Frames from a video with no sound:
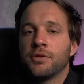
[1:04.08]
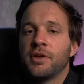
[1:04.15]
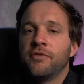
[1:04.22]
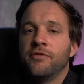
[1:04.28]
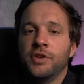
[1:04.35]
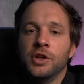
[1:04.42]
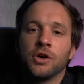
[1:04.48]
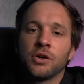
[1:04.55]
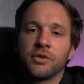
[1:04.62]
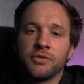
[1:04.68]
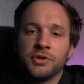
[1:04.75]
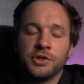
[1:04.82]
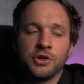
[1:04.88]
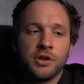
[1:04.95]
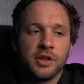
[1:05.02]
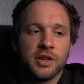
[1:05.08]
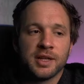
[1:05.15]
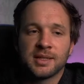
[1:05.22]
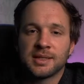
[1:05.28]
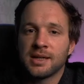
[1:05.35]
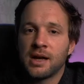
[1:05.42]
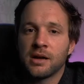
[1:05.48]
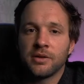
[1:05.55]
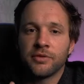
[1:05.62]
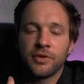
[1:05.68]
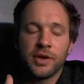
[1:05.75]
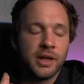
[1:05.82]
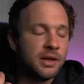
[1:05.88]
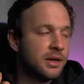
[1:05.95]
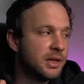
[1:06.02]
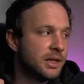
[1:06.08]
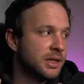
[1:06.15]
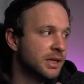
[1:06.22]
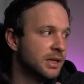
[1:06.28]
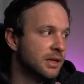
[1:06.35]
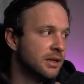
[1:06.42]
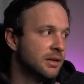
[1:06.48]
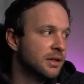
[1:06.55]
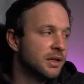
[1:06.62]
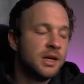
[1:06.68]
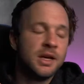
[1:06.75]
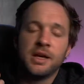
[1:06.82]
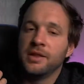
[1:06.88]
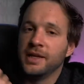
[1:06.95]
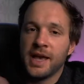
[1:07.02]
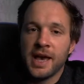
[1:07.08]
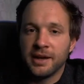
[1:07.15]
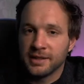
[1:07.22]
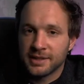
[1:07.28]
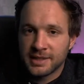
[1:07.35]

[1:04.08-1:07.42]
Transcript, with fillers: their videography journey, they start off editing in the edit